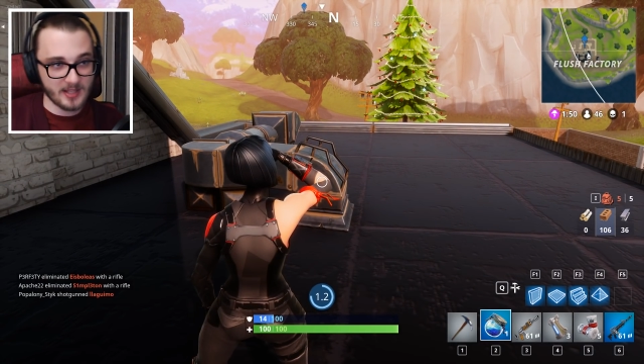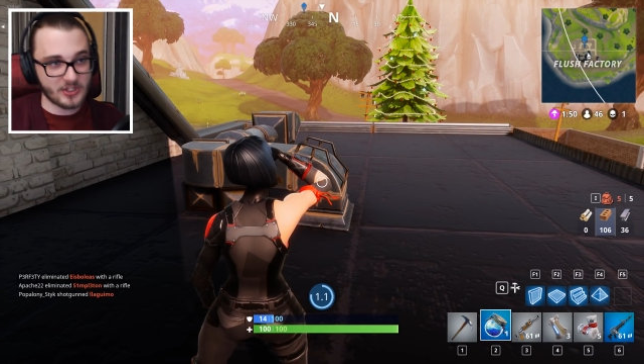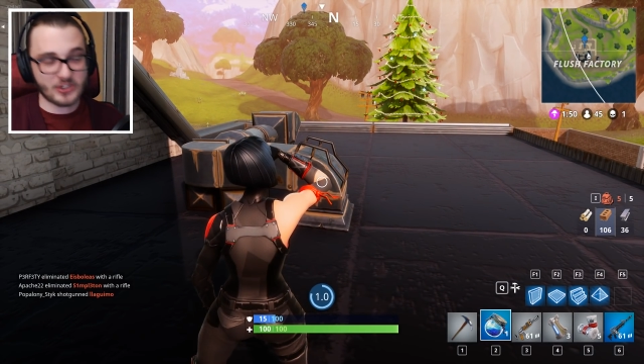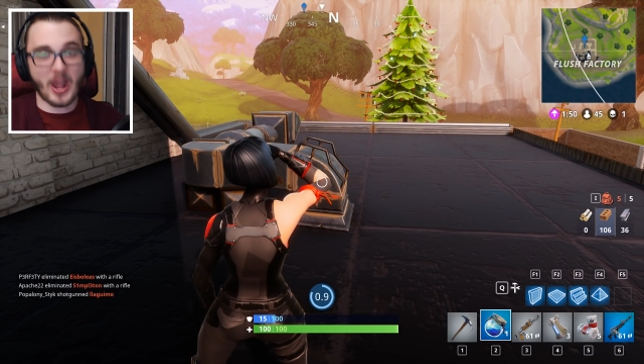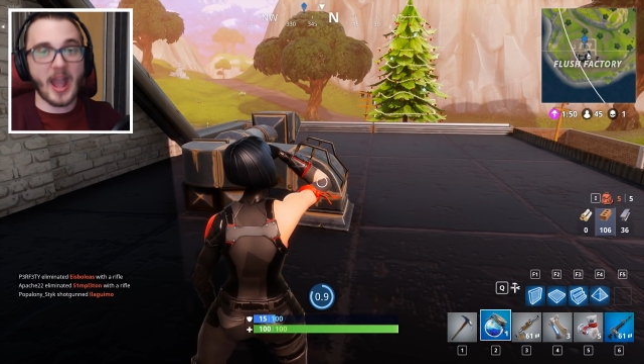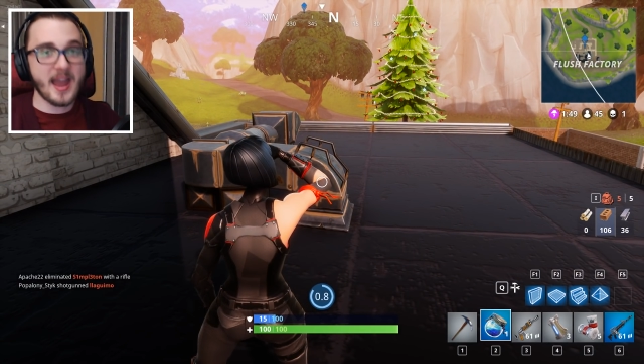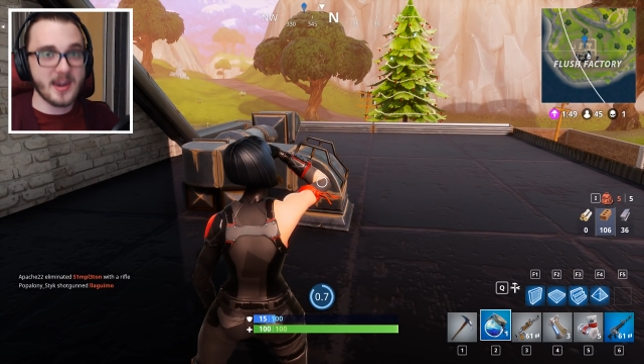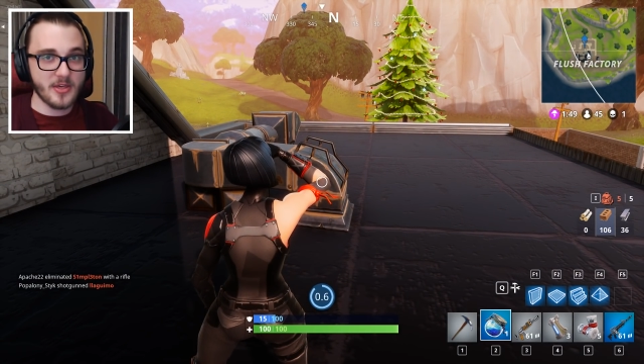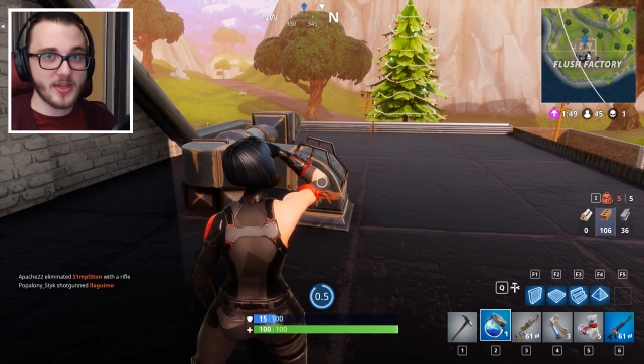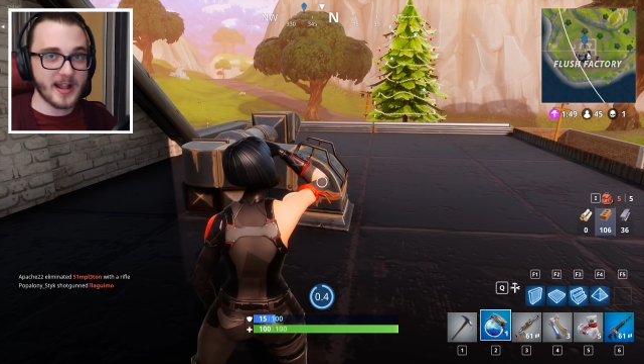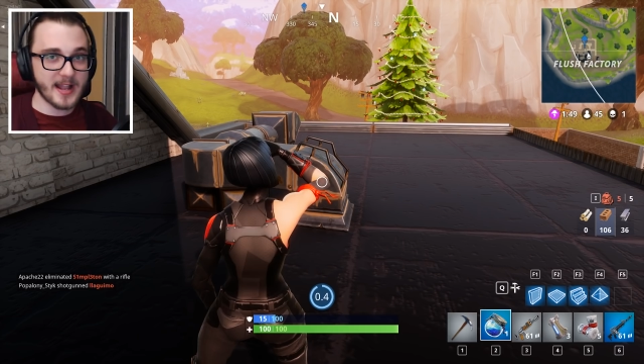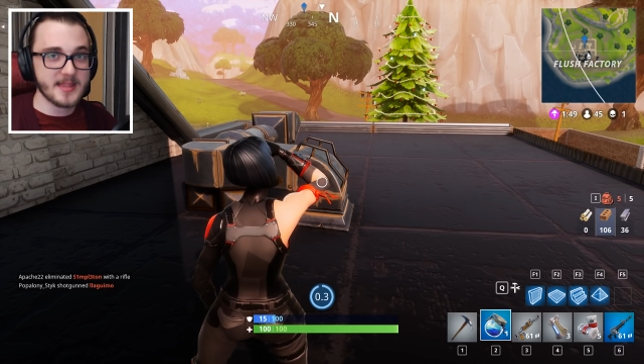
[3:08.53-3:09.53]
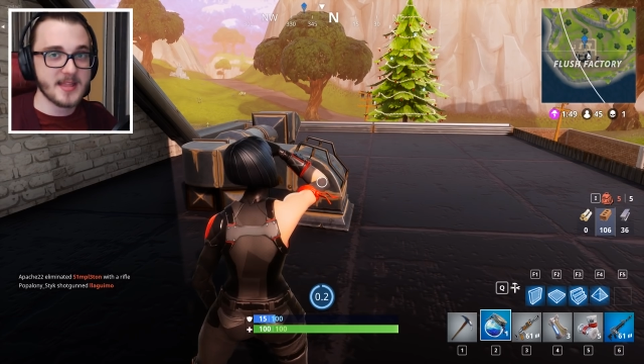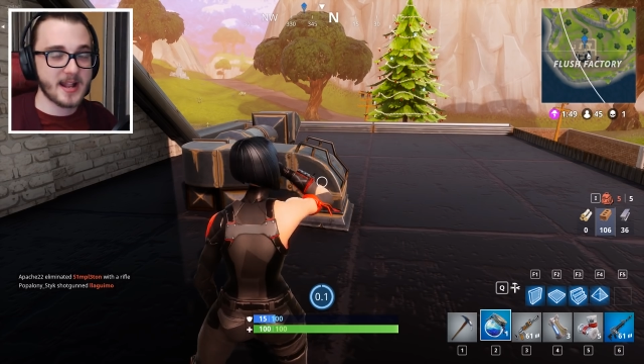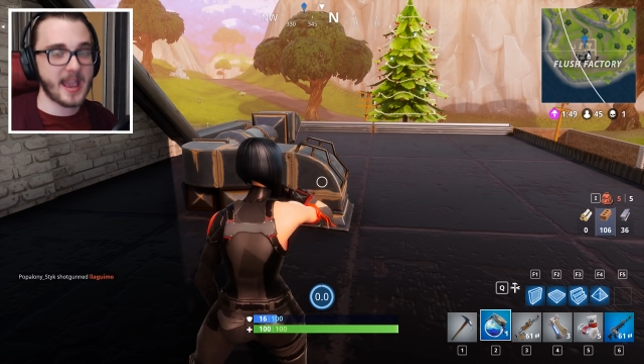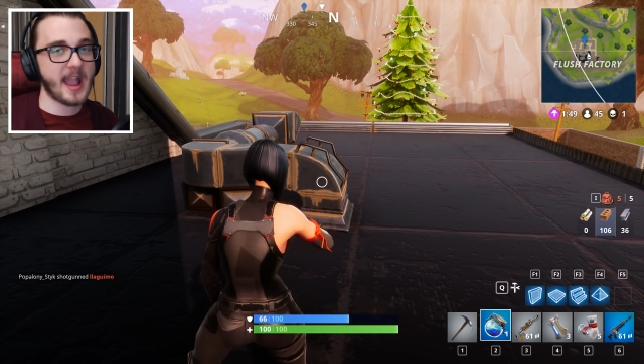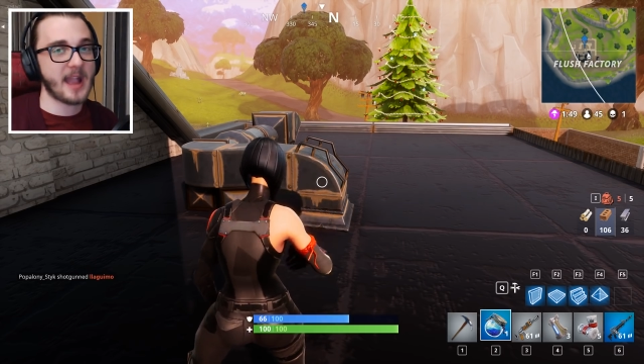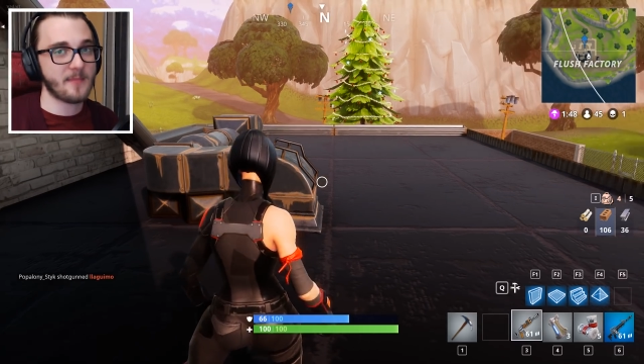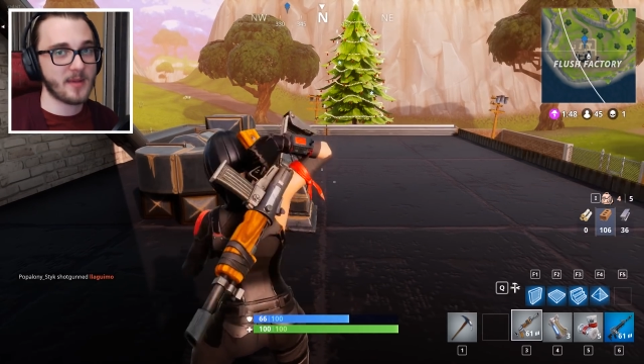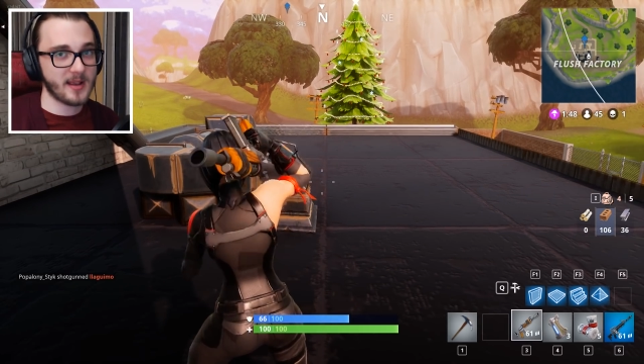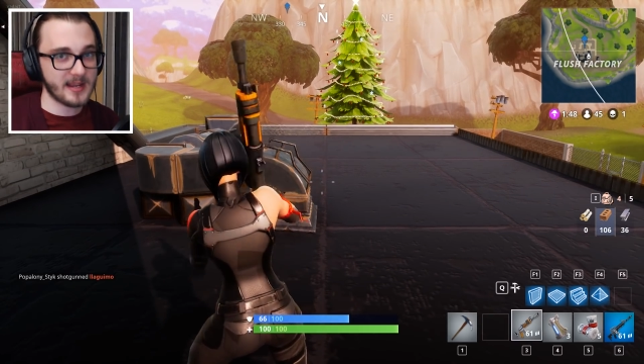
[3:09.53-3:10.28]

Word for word: Just anything in the game